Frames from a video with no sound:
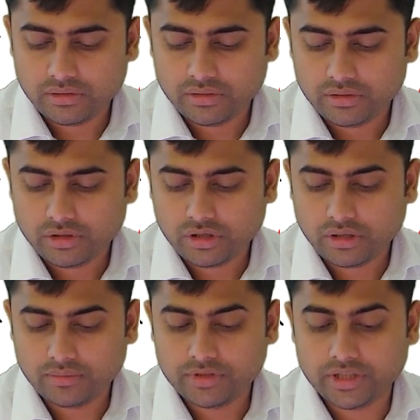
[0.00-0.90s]

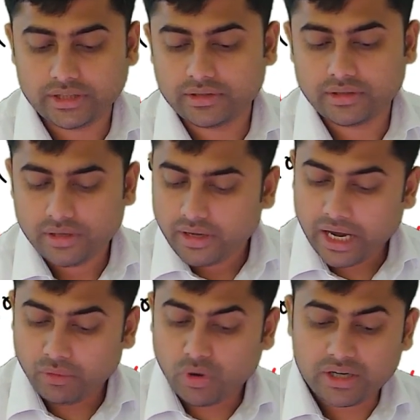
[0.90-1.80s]
objects.
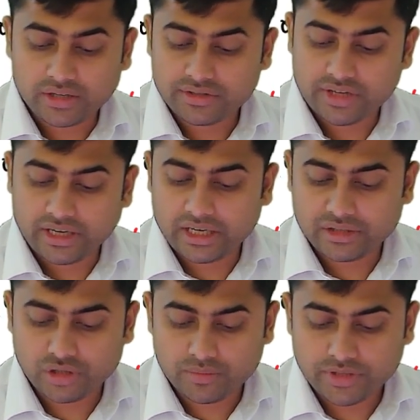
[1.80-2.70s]
And what are string class
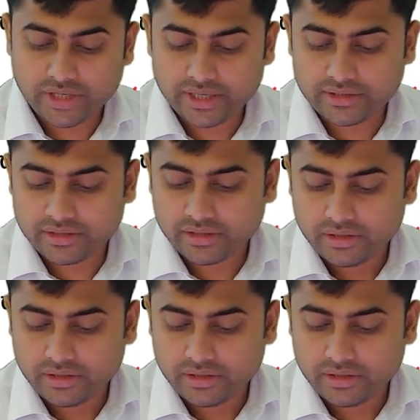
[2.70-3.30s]
objects?